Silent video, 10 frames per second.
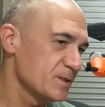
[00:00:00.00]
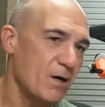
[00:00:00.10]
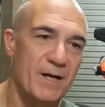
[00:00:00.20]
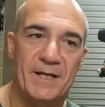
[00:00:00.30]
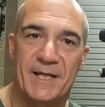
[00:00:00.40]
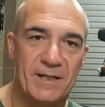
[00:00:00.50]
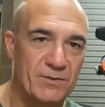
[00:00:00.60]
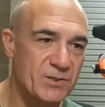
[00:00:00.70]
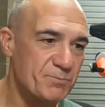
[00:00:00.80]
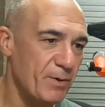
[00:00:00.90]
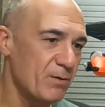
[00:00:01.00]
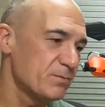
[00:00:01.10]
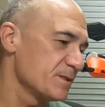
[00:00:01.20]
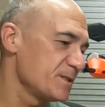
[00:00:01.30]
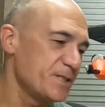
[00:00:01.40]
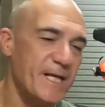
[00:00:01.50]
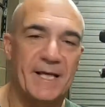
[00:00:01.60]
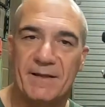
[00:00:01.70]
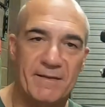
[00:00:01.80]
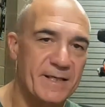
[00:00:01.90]
tightening loose bolts,
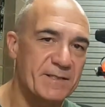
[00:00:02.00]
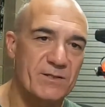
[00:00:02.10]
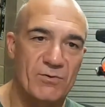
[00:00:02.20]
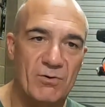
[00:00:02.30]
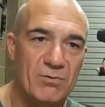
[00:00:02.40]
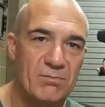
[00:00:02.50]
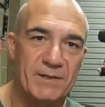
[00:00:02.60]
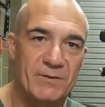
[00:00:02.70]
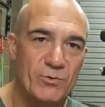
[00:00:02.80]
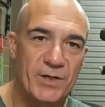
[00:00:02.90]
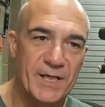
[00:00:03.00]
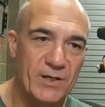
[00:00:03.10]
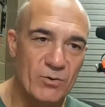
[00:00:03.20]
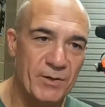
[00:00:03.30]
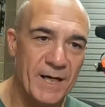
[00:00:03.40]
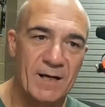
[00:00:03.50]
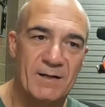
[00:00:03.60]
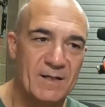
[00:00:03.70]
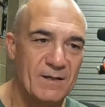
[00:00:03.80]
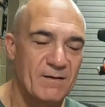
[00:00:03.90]
checking things are all in working order.
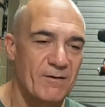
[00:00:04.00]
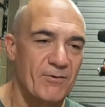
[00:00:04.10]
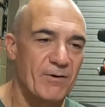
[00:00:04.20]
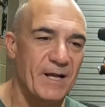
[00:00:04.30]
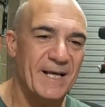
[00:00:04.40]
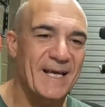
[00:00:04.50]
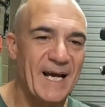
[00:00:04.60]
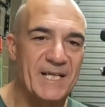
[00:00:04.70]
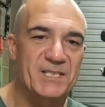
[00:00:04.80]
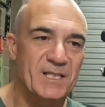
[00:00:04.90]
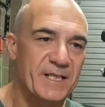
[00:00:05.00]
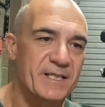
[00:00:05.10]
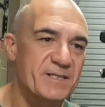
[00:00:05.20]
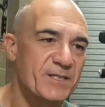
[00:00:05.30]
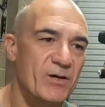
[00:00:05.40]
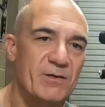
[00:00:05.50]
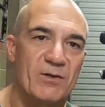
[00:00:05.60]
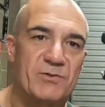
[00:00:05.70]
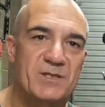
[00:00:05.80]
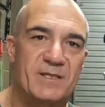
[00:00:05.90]
Occasionally there's the odd
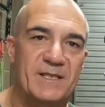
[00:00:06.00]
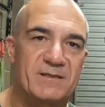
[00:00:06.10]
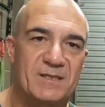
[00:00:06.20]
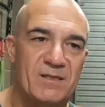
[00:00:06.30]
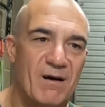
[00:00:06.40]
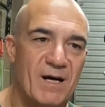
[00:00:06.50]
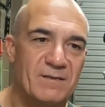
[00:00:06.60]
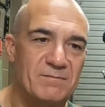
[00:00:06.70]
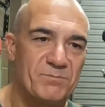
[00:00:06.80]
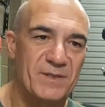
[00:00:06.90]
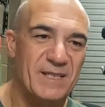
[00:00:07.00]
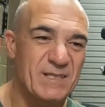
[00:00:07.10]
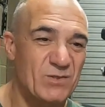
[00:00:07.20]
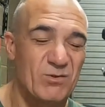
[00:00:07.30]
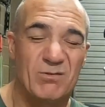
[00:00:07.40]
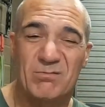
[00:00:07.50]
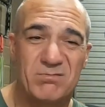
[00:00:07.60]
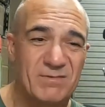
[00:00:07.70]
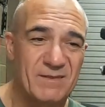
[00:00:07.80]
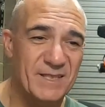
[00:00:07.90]
loose thing to tighten, but that's all.
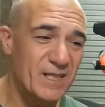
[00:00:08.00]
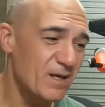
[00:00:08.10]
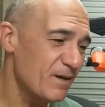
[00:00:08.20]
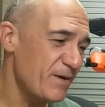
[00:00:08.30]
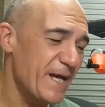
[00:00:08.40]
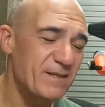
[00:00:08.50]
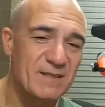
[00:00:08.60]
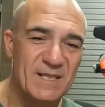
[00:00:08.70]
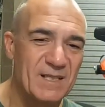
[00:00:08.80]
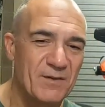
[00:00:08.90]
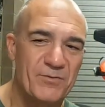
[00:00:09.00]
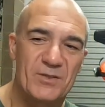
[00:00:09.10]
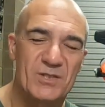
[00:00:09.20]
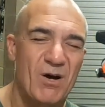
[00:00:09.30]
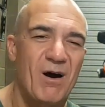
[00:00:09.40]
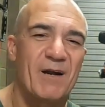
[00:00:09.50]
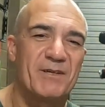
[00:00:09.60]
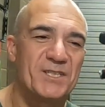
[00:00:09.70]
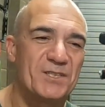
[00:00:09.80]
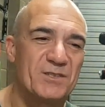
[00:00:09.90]
I've had a few tyre
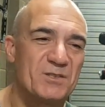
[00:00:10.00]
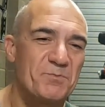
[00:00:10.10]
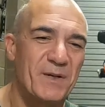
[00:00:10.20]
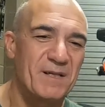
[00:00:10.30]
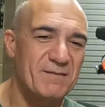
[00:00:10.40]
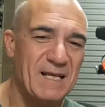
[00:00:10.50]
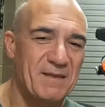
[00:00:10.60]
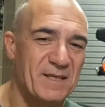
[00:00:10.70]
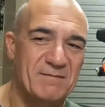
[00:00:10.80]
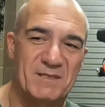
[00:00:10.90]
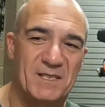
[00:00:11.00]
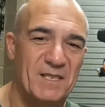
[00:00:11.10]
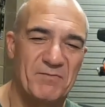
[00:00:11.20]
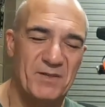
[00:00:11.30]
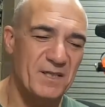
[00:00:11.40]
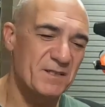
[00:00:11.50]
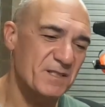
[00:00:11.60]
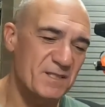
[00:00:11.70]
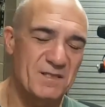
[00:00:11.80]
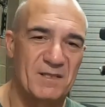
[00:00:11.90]
issues, but nothing significant.
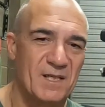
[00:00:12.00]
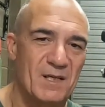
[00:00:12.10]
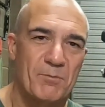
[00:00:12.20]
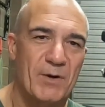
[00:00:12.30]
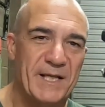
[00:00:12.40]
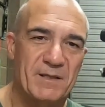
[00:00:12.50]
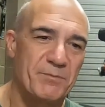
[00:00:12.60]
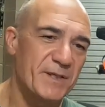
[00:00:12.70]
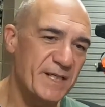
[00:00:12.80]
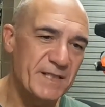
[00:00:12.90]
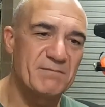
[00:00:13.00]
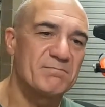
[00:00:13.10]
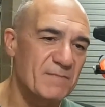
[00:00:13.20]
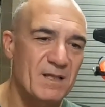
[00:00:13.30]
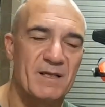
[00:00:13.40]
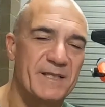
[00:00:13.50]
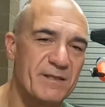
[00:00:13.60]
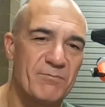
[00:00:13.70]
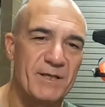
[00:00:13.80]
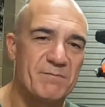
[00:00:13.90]
Just break the bead, clean
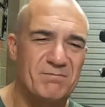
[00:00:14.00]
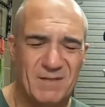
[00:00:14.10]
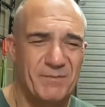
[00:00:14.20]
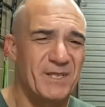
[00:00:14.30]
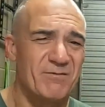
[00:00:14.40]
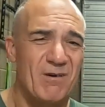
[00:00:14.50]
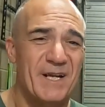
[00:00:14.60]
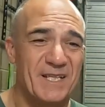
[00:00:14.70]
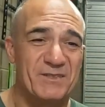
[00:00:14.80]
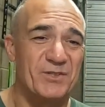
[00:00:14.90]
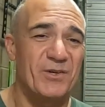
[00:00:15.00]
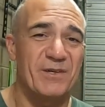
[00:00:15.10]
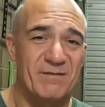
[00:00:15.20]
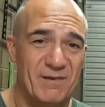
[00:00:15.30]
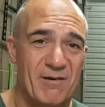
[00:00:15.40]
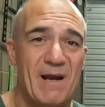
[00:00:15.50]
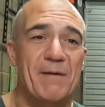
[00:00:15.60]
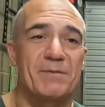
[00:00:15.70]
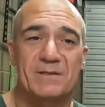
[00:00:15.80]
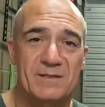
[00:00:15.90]
the rim. I mean, you're riding in dirt and
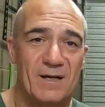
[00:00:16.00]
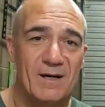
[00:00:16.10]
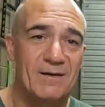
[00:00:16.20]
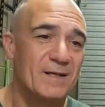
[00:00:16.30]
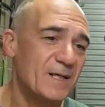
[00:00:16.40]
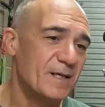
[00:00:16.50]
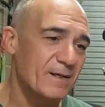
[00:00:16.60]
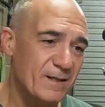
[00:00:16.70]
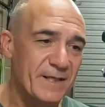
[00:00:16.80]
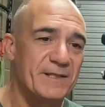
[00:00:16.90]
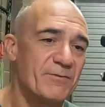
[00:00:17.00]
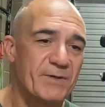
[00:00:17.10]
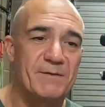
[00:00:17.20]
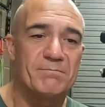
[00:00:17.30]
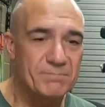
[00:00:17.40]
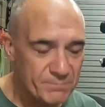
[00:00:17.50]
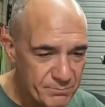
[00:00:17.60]
crap, so clean the rim,